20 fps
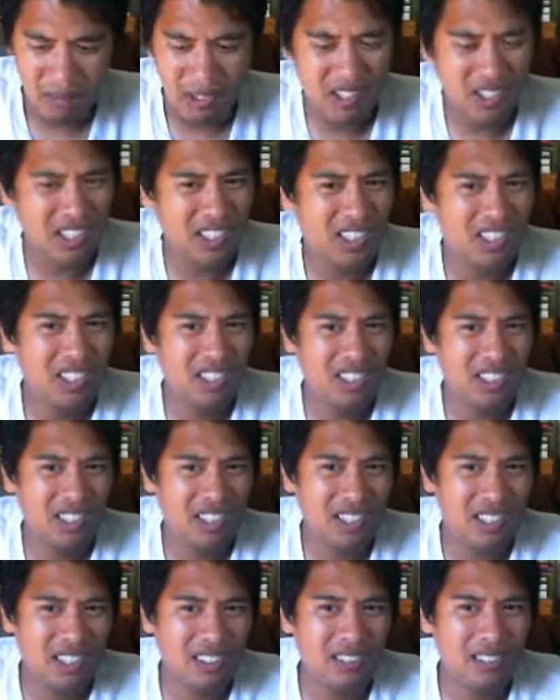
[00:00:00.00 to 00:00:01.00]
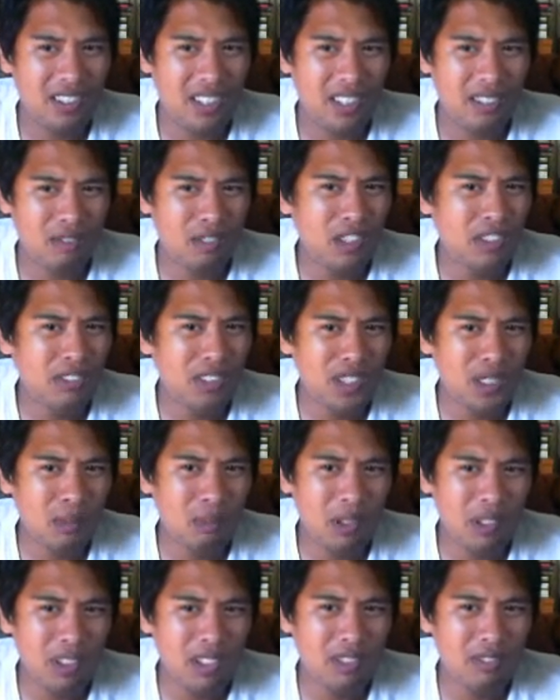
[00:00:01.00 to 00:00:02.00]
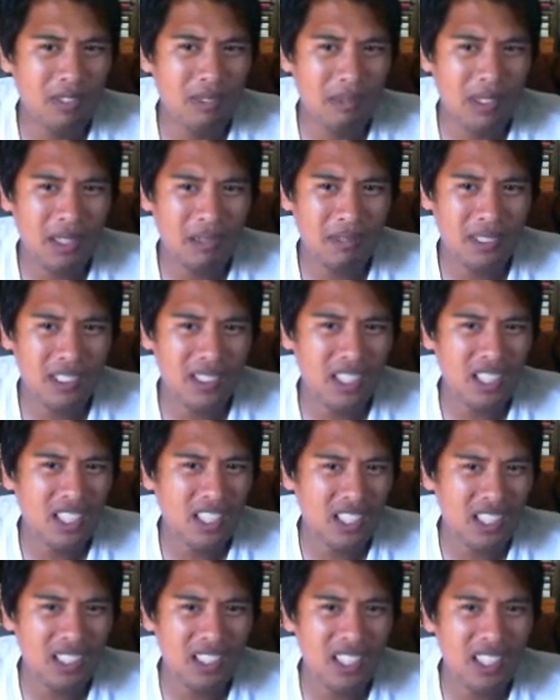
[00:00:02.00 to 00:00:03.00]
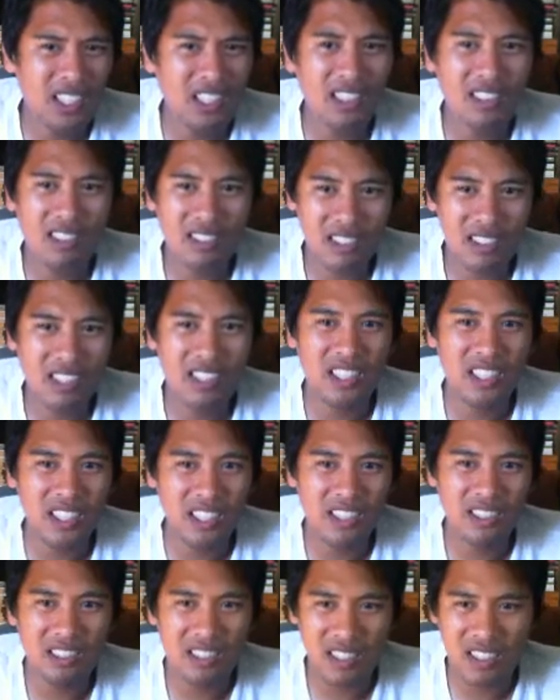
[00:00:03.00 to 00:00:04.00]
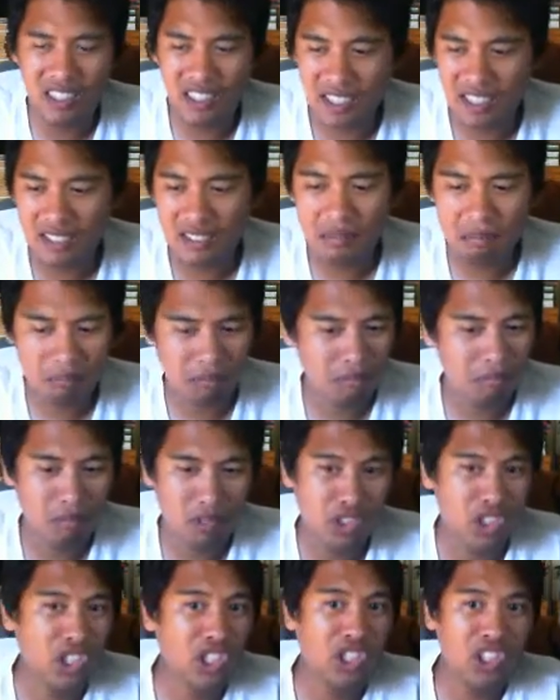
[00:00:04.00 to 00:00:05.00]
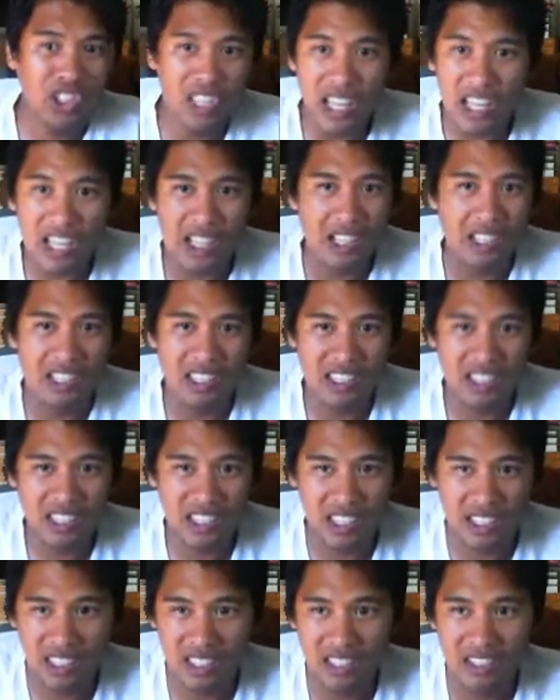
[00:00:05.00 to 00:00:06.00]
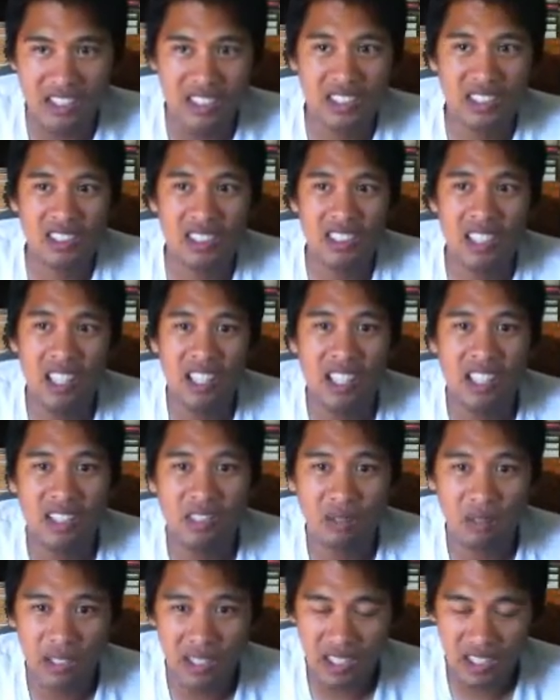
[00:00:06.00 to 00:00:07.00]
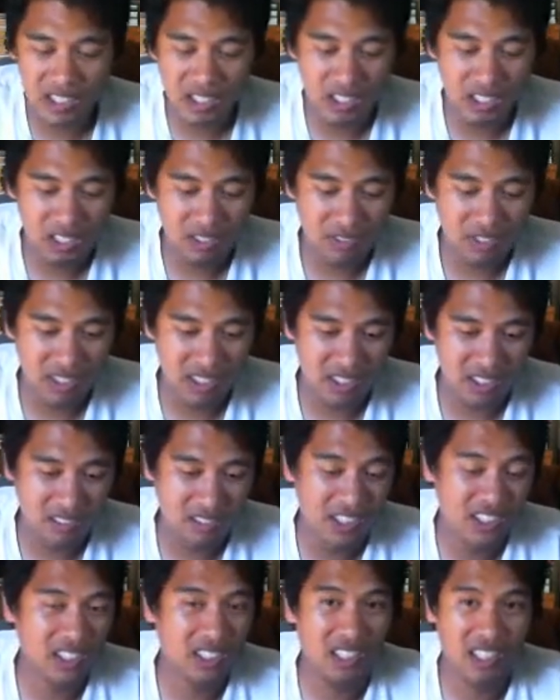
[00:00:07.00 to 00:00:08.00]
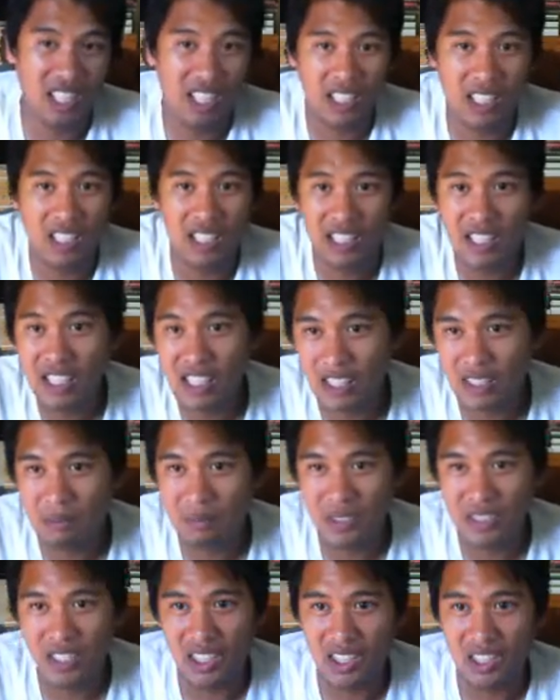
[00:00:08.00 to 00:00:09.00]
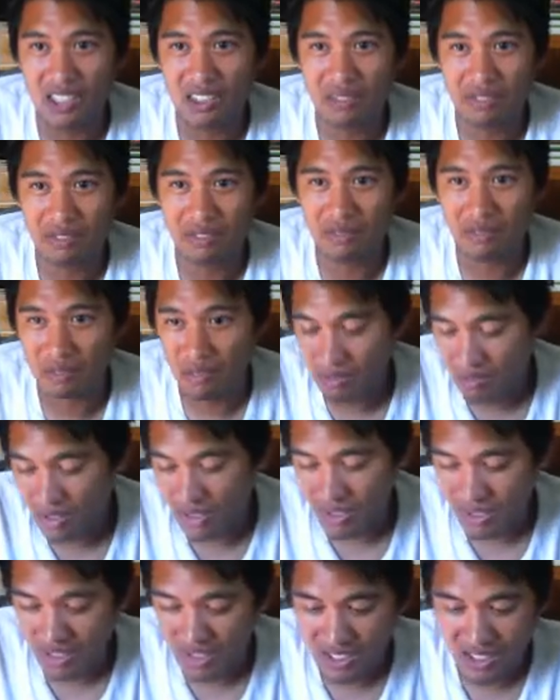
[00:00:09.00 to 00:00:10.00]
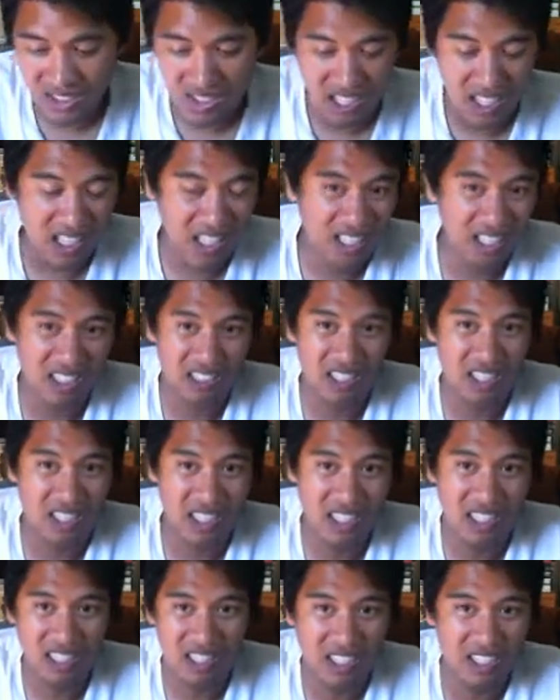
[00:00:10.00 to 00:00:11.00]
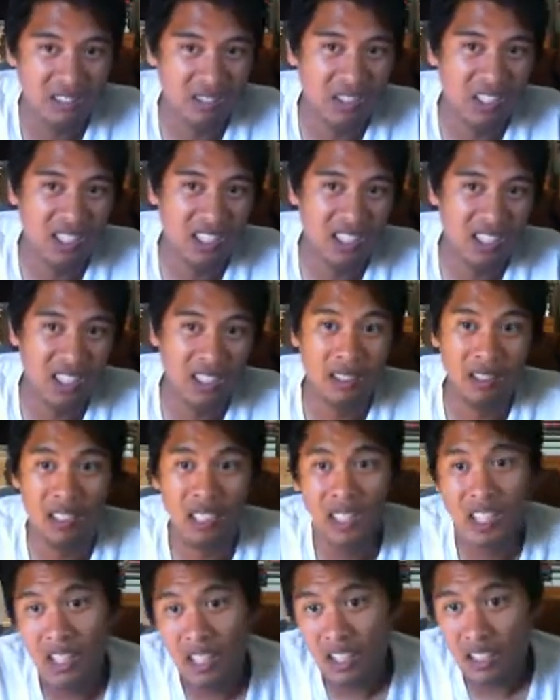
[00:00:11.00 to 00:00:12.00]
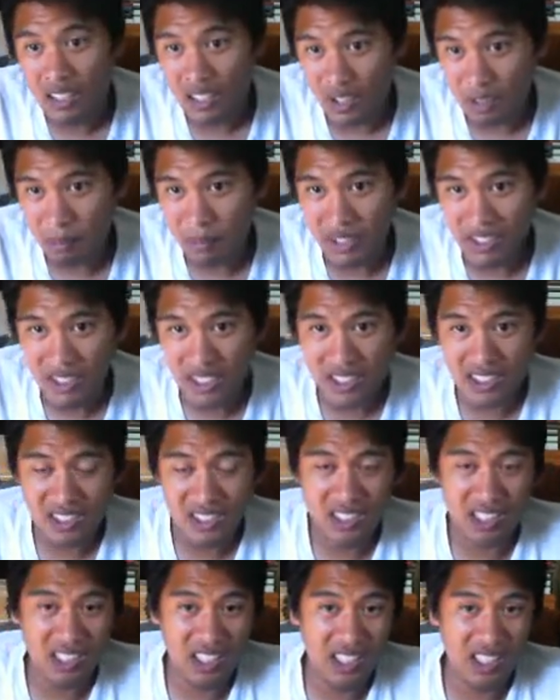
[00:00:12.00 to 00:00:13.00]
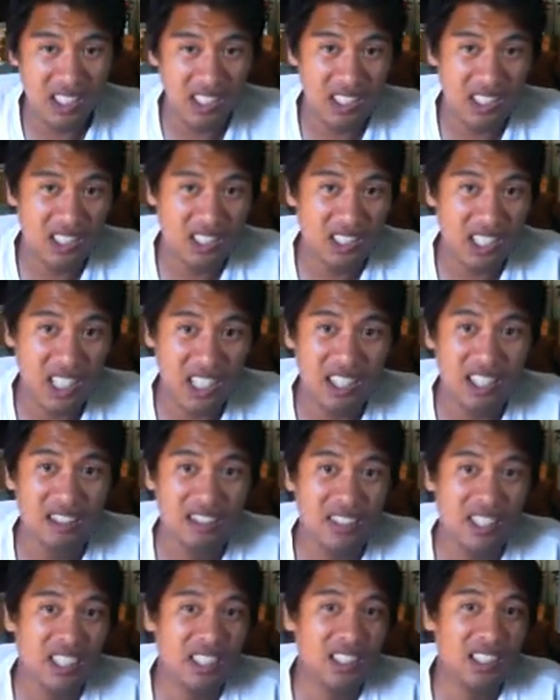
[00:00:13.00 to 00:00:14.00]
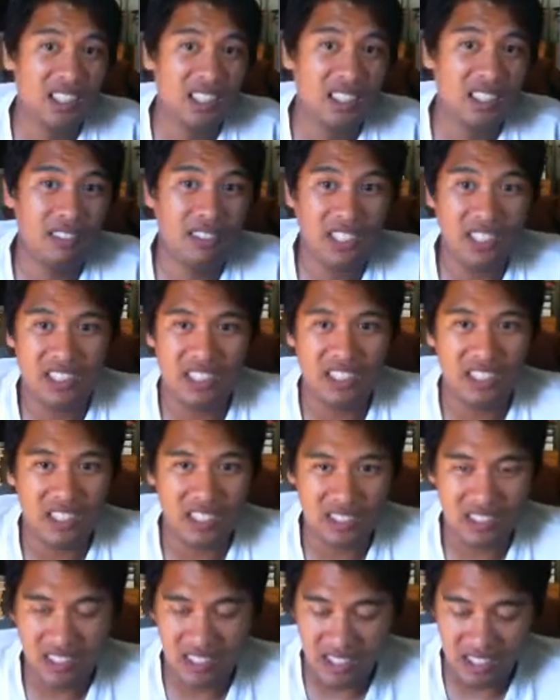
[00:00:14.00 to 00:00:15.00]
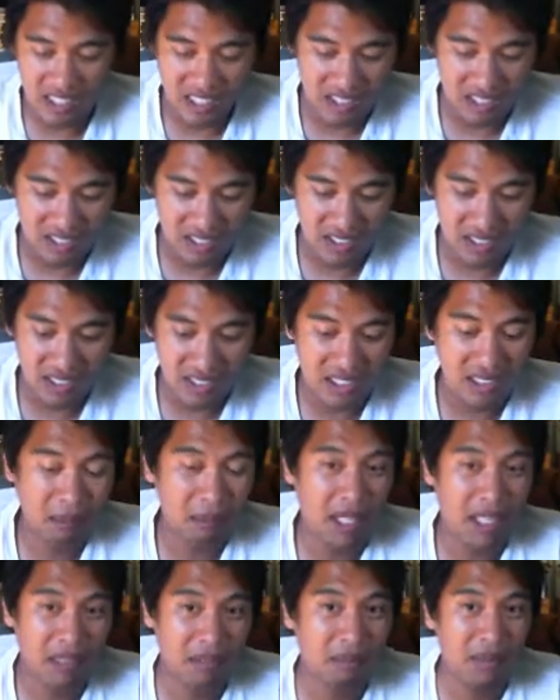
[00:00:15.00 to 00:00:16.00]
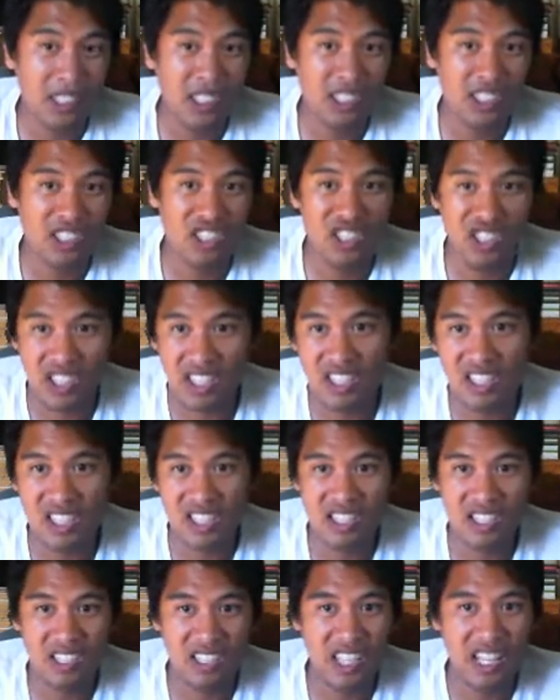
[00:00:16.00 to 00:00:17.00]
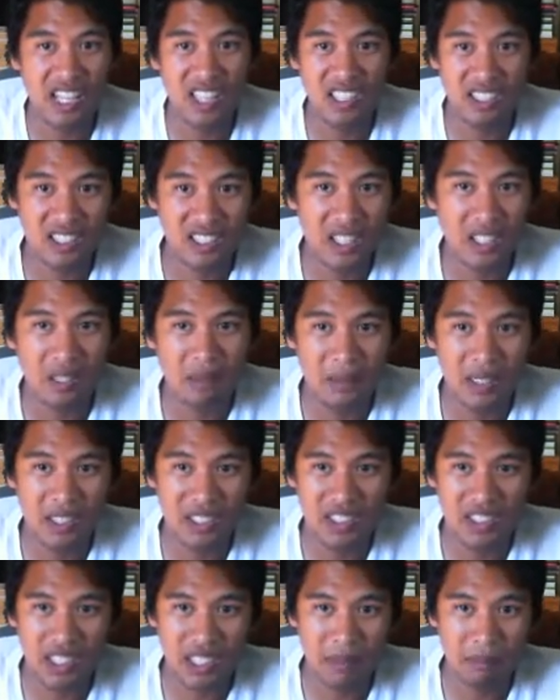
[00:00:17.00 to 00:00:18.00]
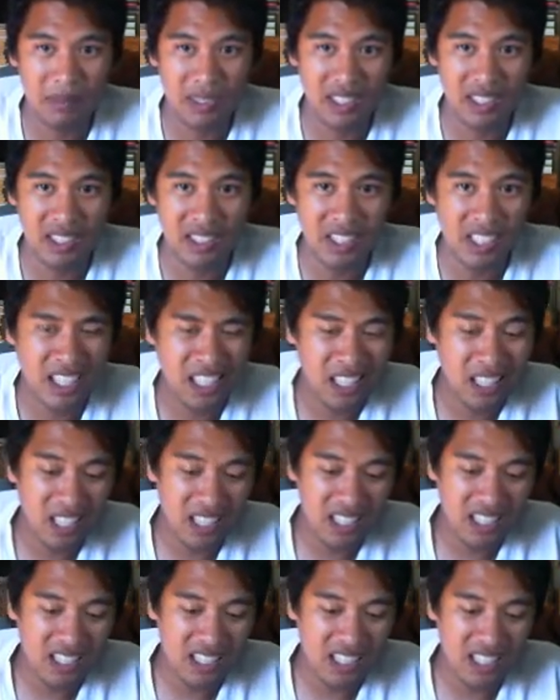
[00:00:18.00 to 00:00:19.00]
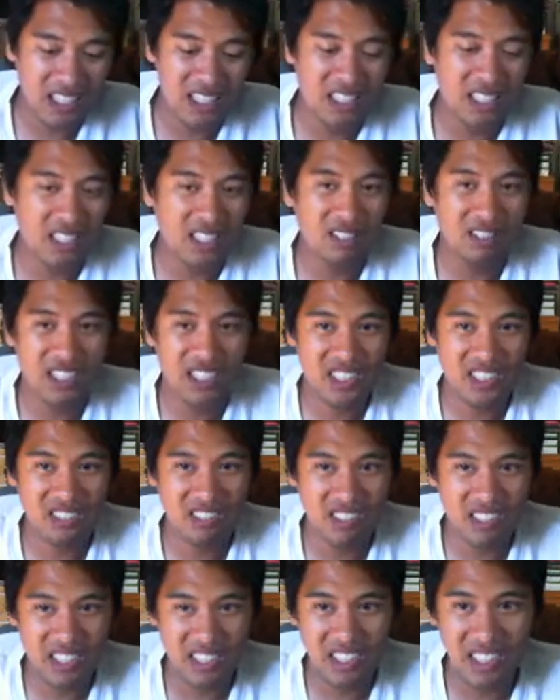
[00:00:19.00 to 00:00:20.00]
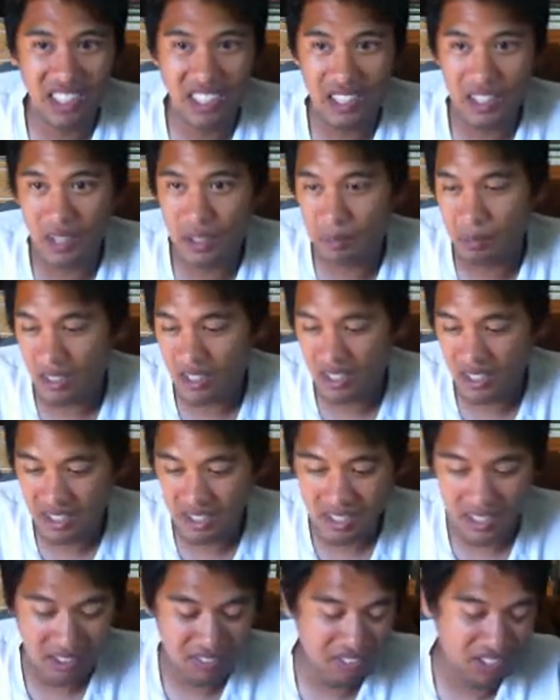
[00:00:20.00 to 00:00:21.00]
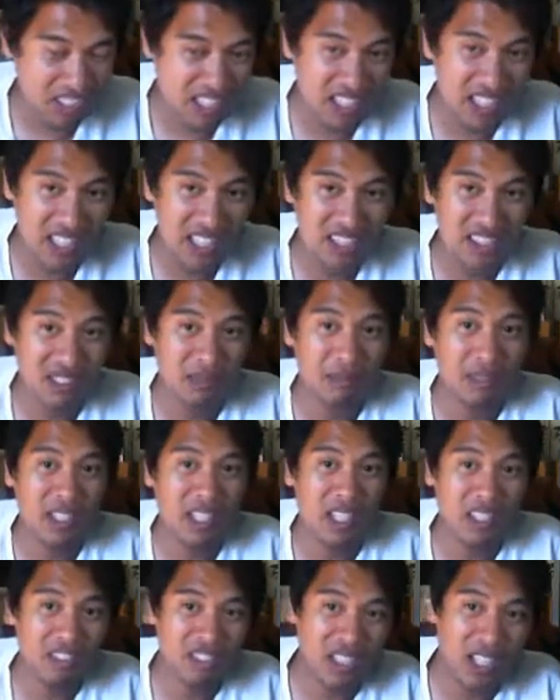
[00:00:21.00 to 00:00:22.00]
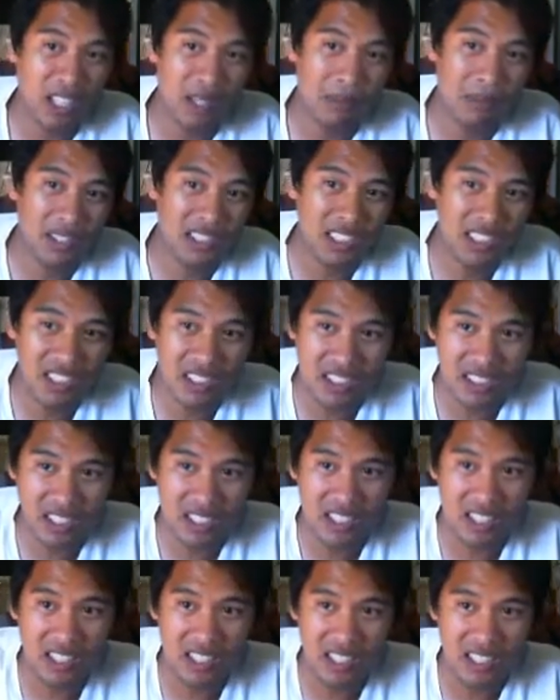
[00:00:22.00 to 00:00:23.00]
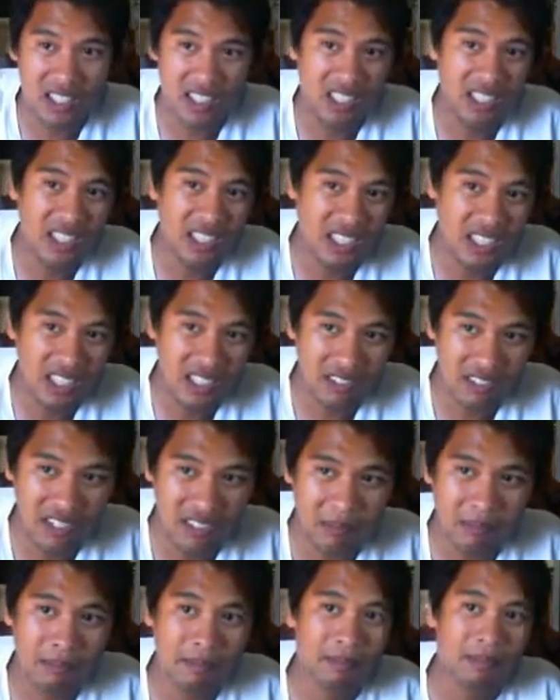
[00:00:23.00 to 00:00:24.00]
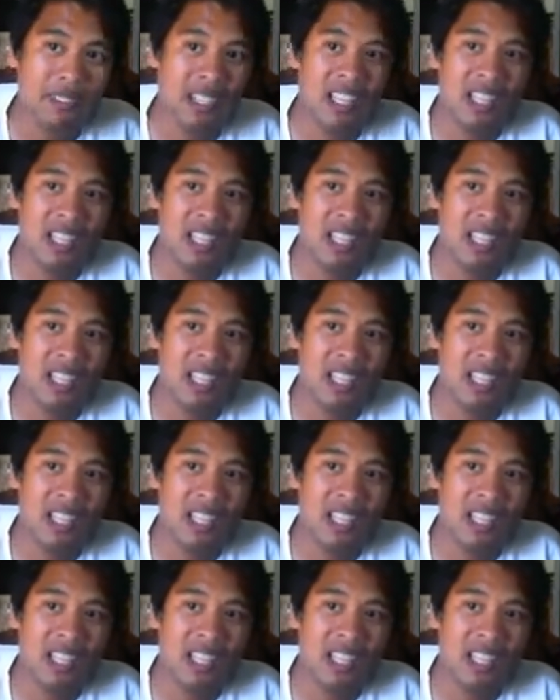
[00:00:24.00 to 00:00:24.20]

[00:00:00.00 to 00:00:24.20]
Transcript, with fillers: part owner of the Roufusport, if I'm not mistaken. Now, you know, uh, good guy. You know, just really good for the division, and, and he himself with his style and, and, whatnot could potentially uh, elevate the division. You know, he, he might be just that dominant champion that the division really needs, but he definitely has some tough competition uh, ahead of him.